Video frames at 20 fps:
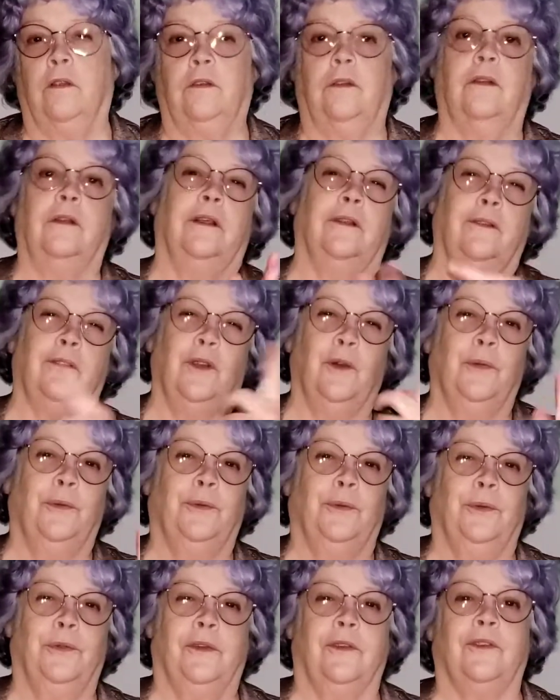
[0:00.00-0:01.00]
so let's go
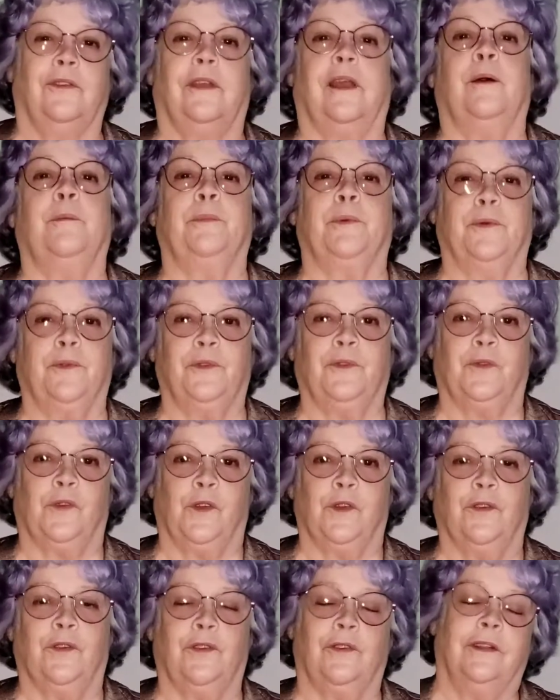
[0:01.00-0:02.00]
through the samples
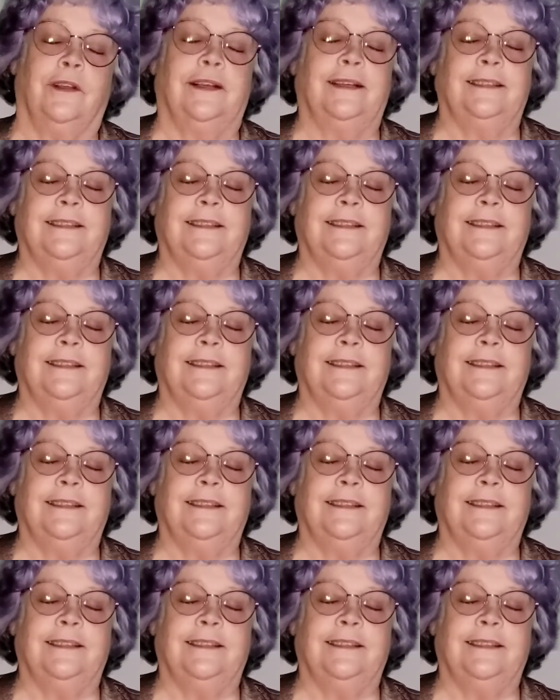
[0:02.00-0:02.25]
first,